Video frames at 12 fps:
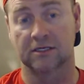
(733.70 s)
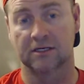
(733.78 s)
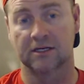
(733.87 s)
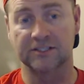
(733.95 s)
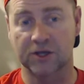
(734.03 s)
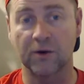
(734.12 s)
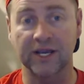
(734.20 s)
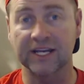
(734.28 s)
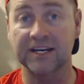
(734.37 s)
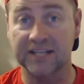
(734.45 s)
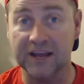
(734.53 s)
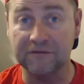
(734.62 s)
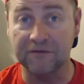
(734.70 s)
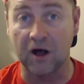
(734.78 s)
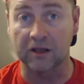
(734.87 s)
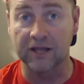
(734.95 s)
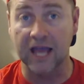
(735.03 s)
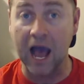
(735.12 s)
is going into
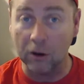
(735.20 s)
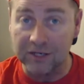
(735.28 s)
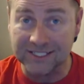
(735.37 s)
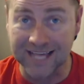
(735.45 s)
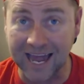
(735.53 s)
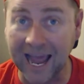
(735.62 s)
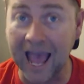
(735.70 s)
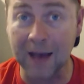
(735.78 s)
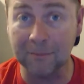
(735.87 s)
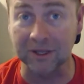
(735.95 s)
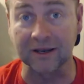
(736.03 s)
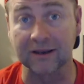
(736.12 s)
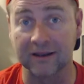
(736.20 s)
default? How does that happen?